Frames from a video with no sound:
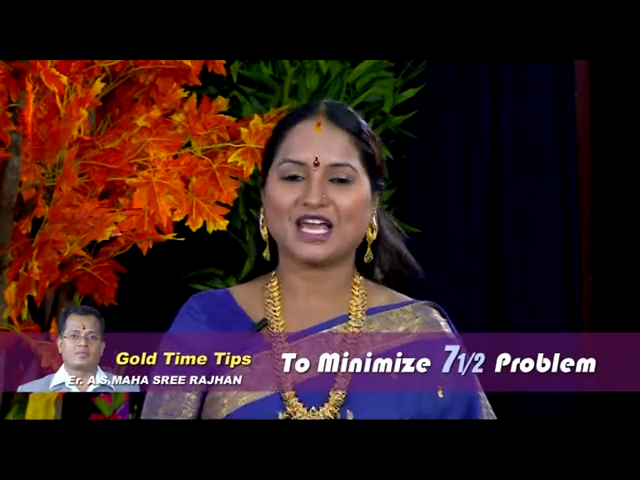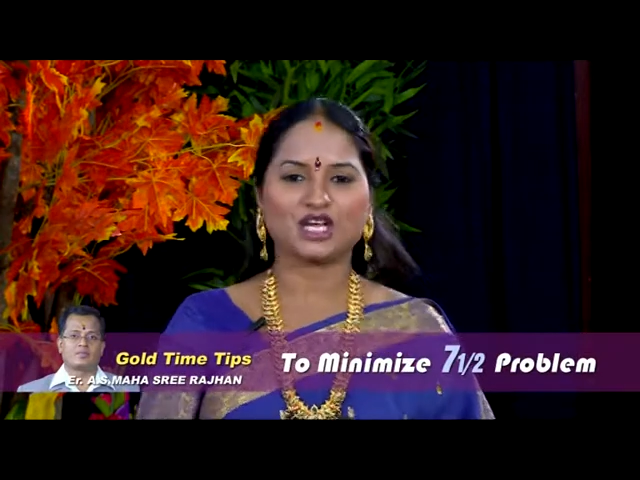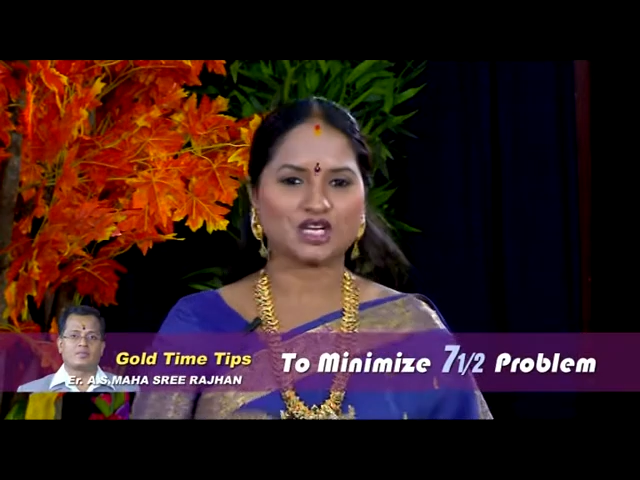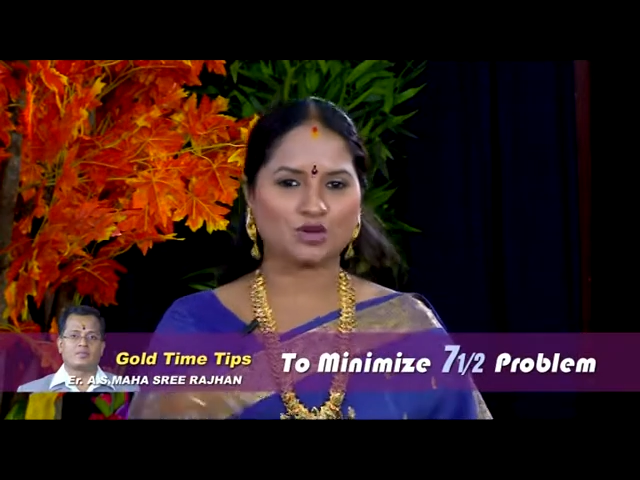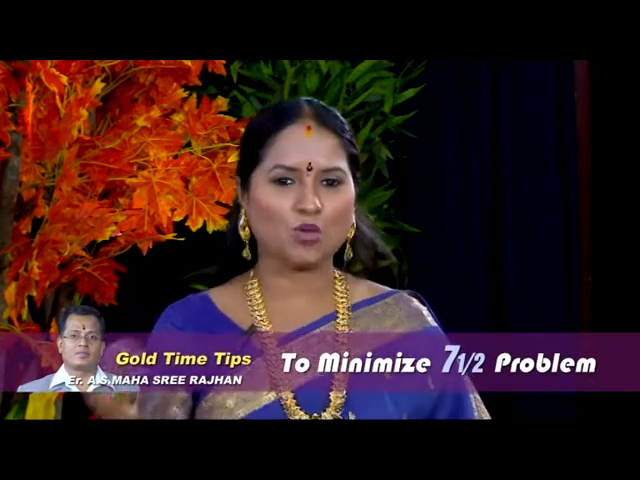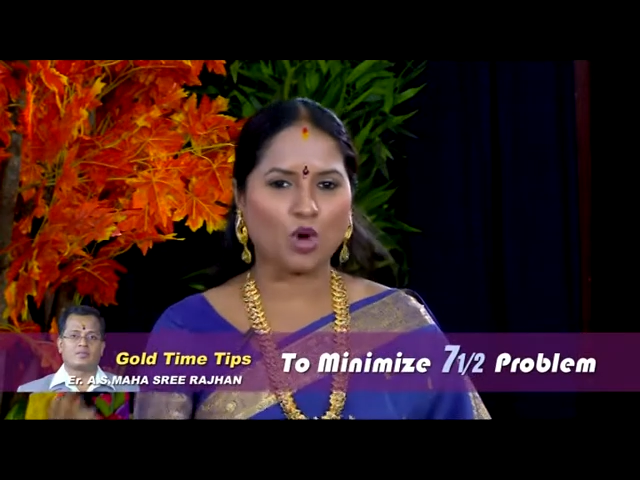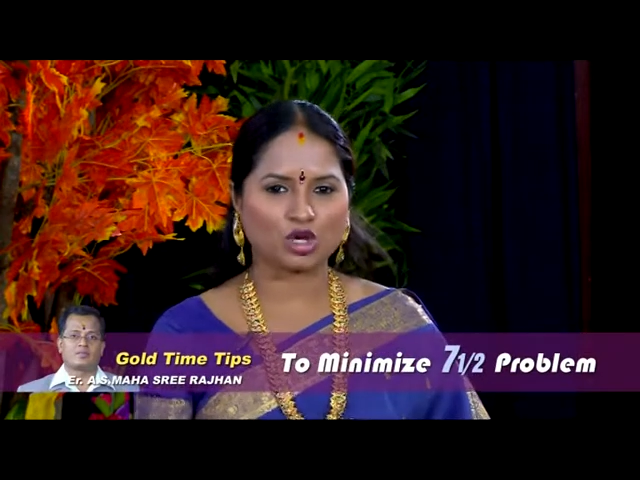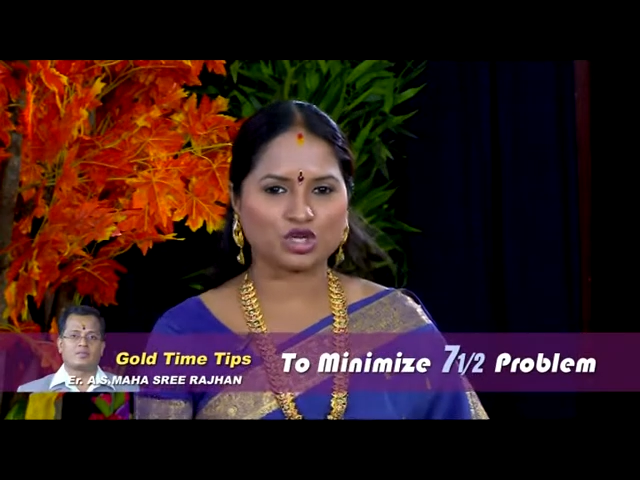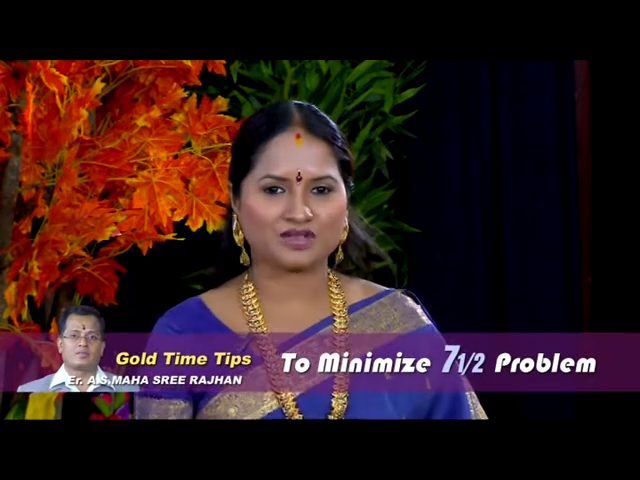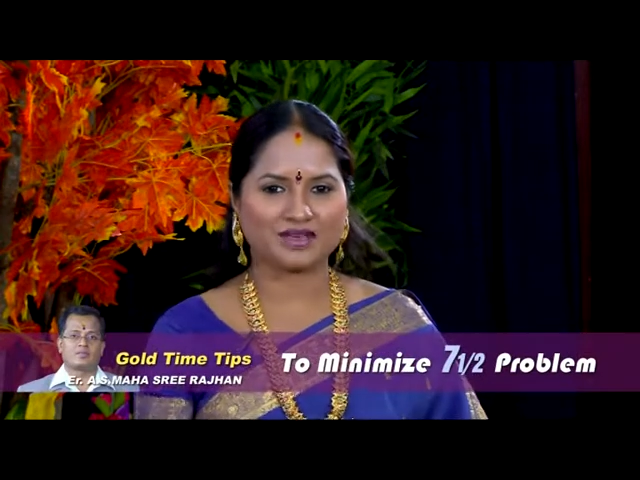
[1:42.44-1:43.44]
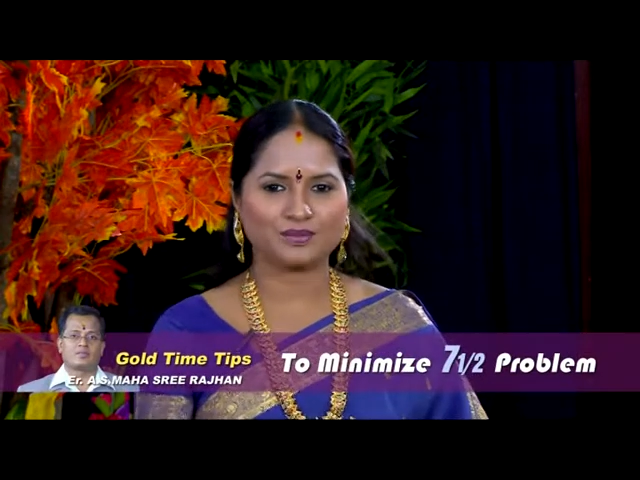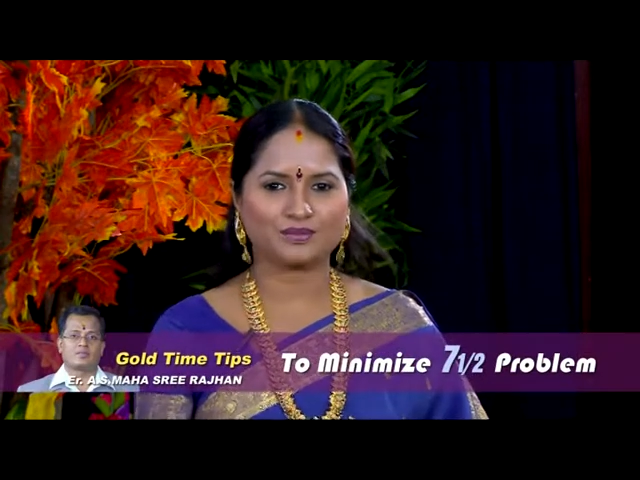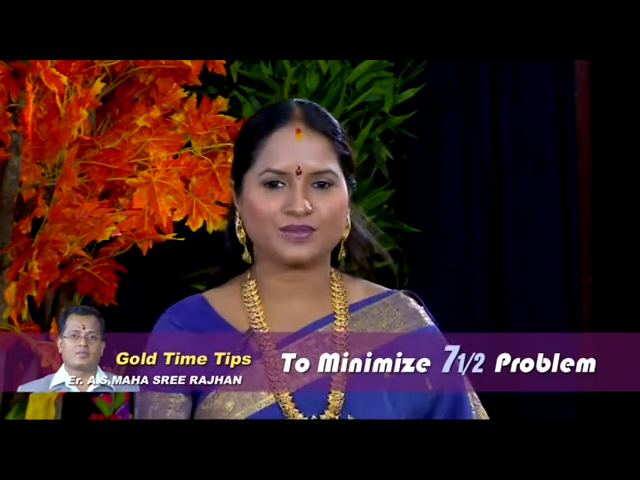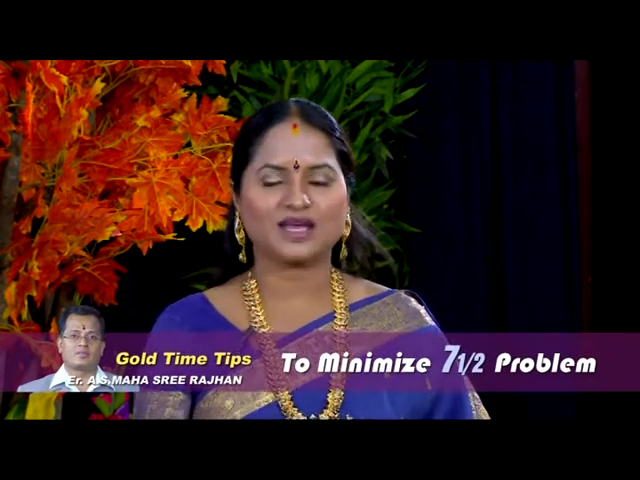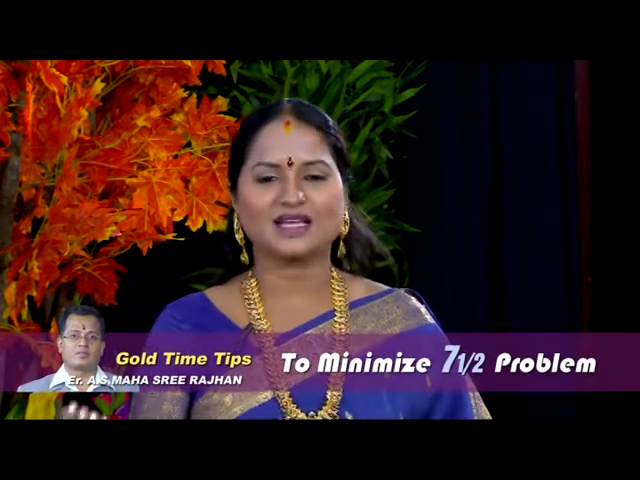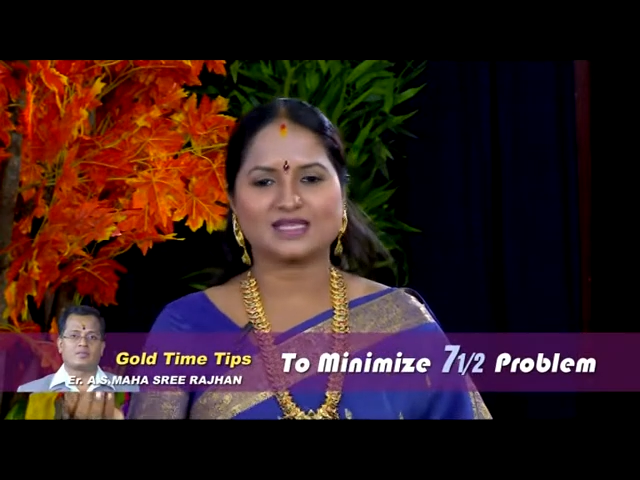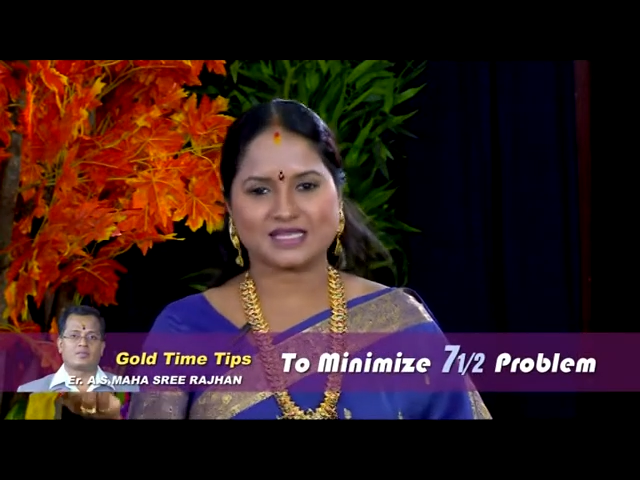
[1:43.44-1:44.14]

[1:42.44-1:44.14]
did you watch them? The